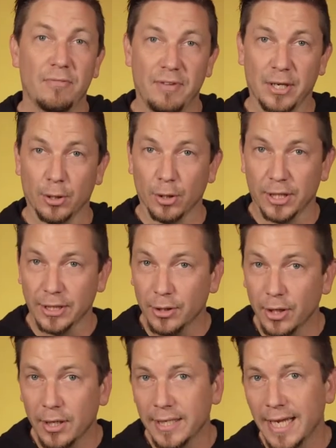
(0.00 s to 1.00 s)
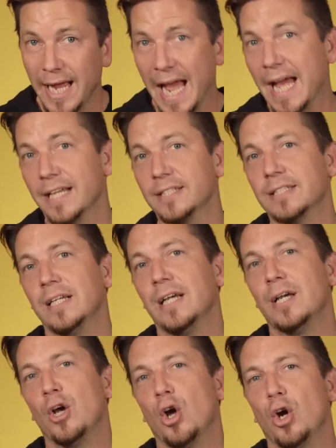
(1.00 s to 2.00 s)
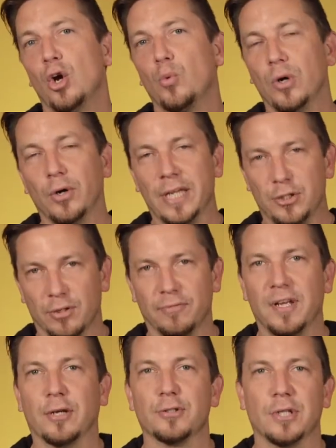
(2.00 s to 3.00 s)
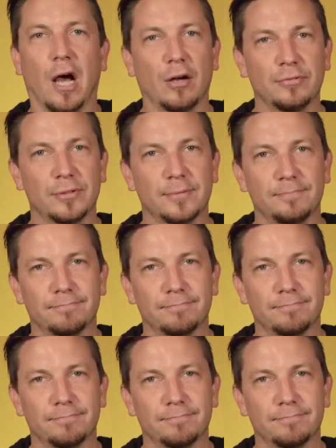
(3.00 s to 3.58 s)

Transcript: "Finger looking good," as "We'll eat your fingers off."